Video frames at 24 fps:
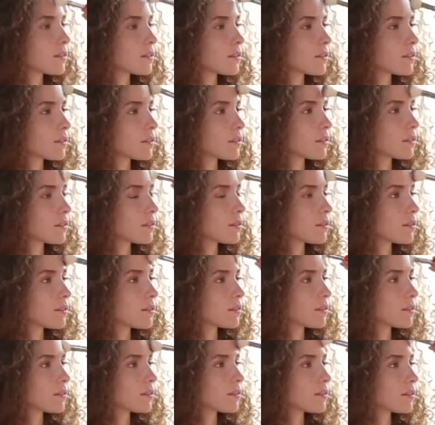
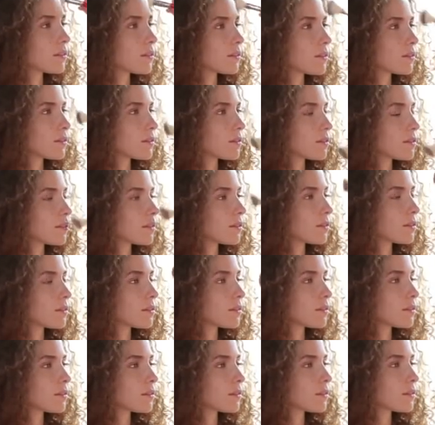
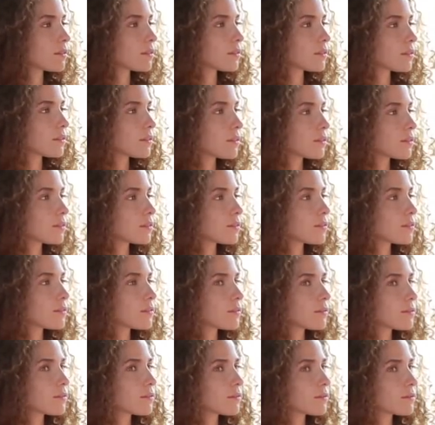
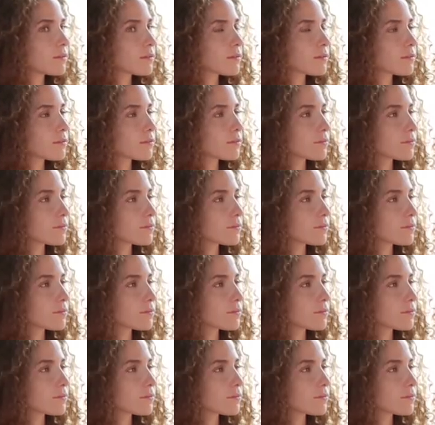(not speaking)